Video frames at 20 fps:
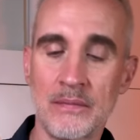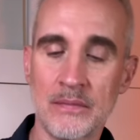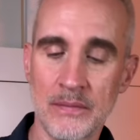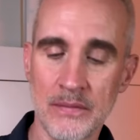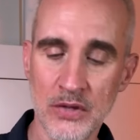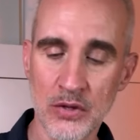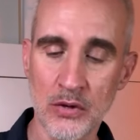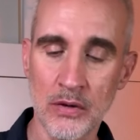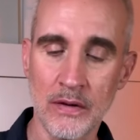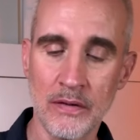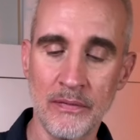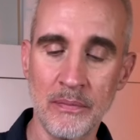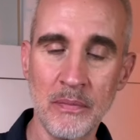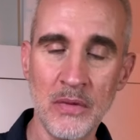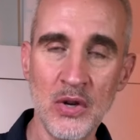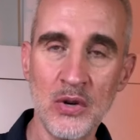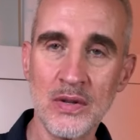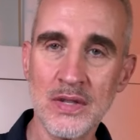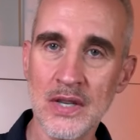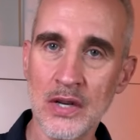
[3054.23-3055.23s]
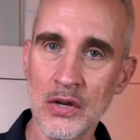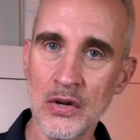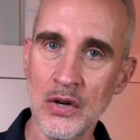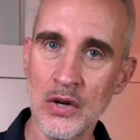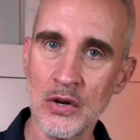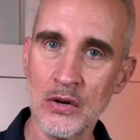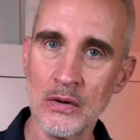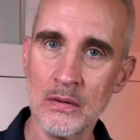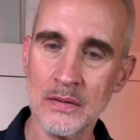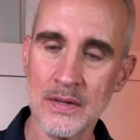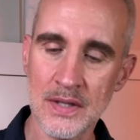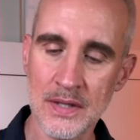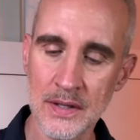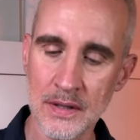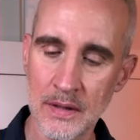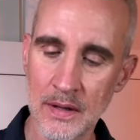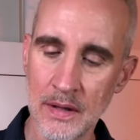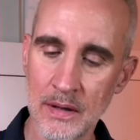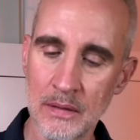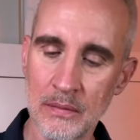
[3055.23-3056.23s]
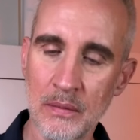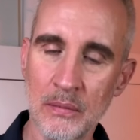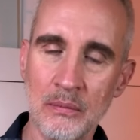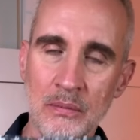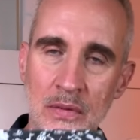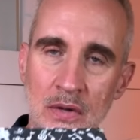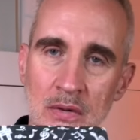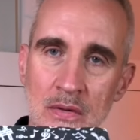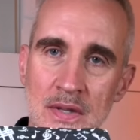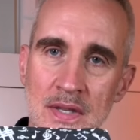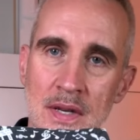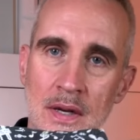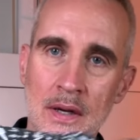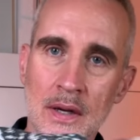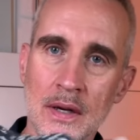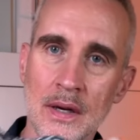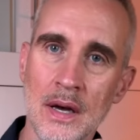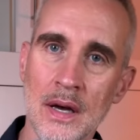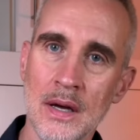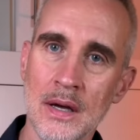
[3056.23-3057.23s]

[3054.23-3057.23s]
sort of music notes and music